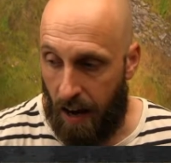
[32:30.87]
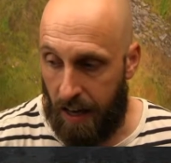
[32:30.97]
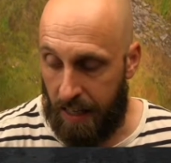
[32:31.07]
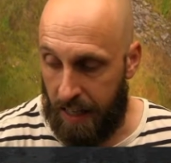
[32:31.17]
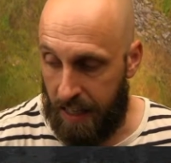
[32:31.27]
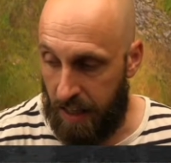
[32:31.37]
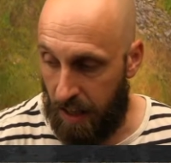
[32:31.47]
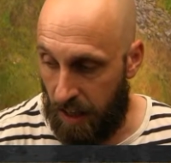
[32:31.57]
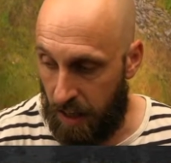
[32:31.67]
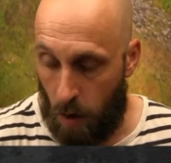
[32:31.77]
and he
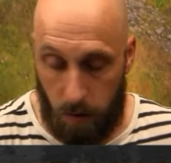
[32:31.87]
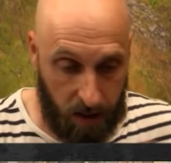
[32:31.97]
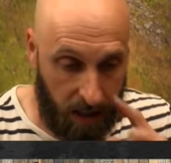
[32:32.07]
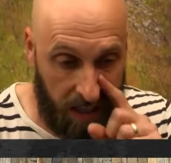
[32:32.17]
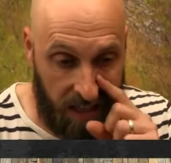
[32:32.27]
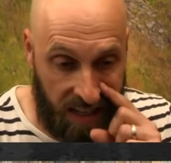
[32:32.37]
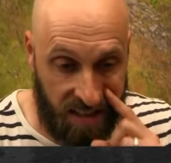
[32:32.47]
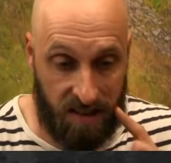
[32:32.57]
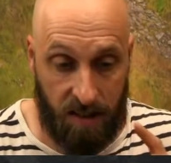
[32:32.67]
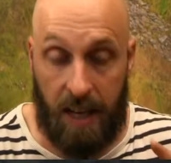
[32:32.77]
knows that he
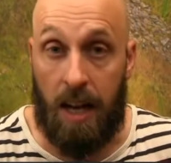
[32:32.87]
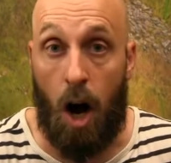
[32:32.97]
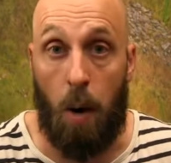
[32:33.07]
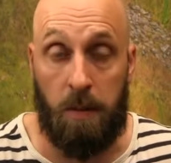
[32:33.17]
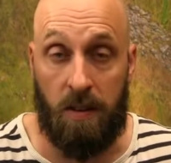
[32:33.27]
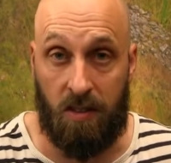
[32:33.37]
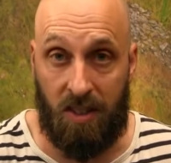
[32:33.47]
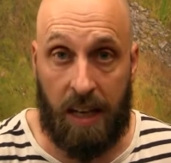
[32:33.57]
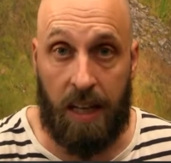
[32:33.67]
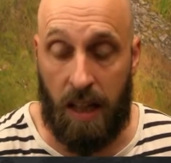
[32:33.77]
needs to get up to the
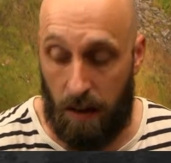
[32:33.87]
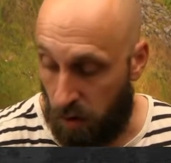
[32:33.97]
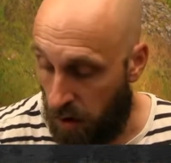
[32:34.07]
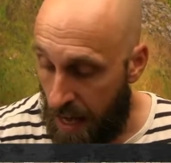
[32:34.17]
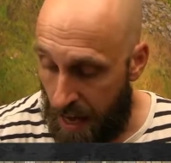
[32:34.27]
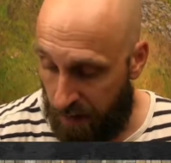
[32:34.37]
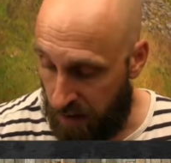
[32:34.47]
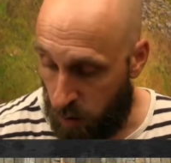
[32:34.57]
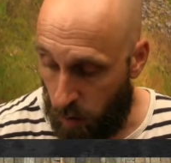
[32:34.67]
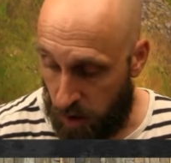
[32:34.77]
second level if
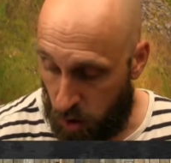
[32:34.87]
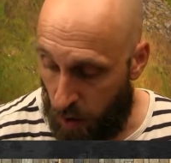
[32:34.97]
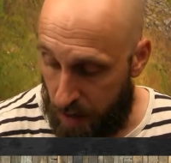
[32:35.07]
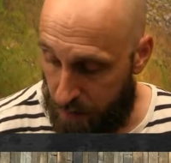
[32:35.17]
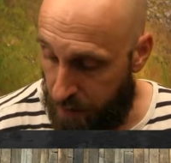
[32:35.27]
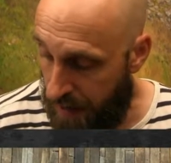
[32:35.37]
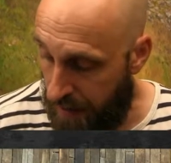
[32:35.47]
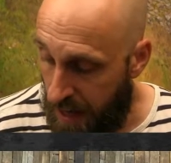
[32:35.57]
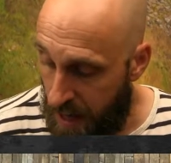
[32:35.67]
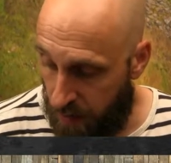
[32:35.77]
he's going to try to
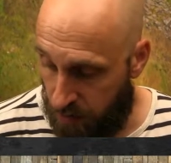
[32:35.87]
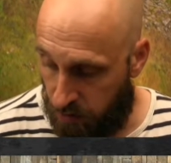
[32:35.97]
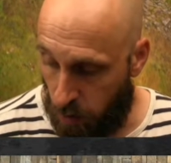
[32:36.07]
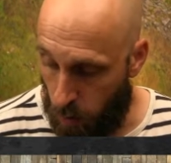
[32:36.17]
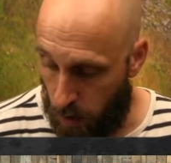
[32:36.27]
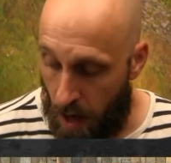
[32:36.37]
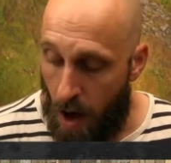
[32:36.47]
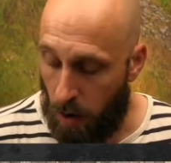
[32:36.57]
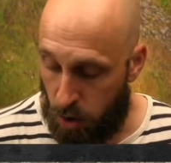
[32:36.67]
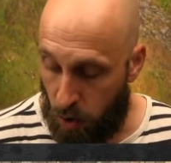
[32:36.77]
find this sword
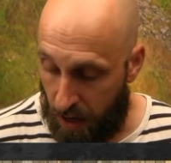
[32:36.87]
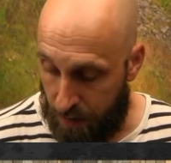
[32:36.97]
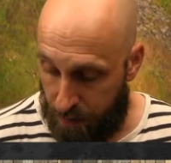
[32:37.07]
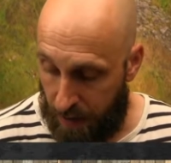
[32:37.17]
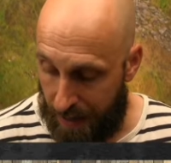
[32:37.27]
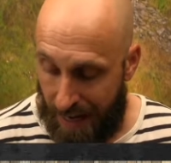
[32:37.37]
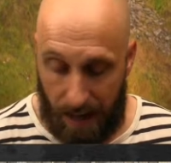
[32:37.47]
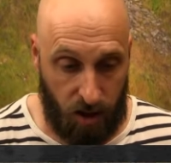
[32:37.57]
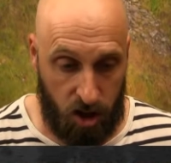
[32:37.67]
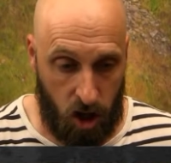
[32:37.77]
or try to find
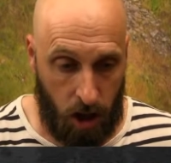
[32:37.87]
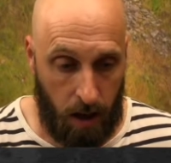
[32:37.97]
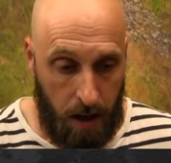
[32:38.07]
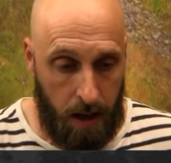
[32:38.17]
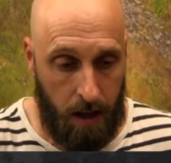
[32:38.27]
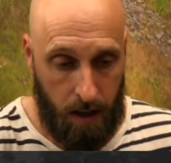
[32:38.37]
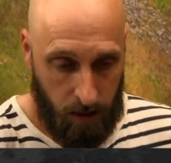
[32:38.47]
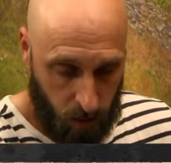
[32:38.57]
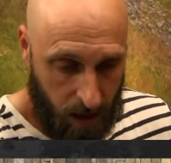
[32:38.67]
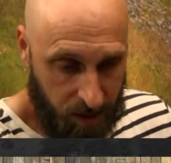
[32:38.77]
Aethersha.
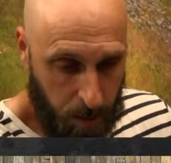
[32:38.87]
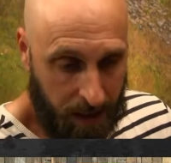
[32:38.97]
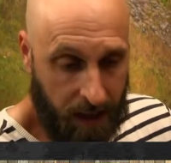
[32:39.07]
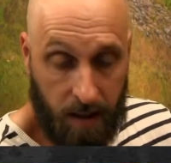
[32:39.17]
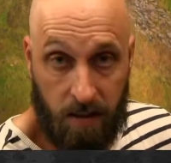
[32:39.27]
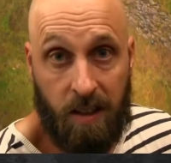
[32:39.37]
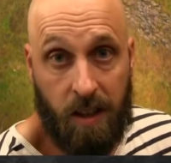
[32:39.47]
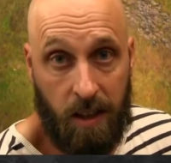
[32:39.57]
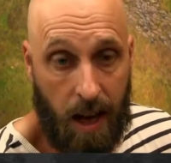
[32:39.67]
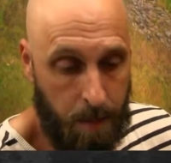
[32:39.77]
So as he begins to
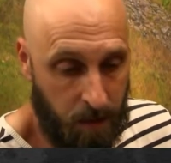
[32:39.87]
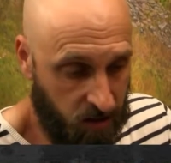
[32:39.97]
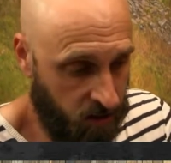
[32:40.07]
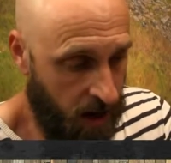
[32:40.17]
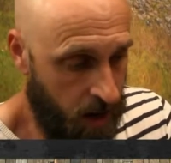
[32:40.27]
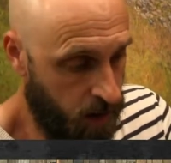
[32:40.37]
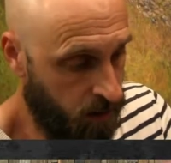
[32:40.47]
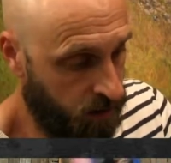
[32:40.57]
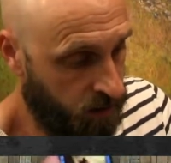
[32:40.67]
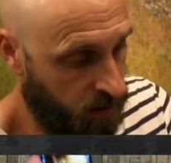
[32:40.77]
climb the
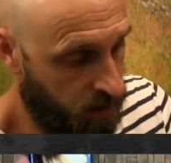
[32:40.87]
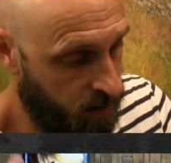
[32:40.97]
stairs,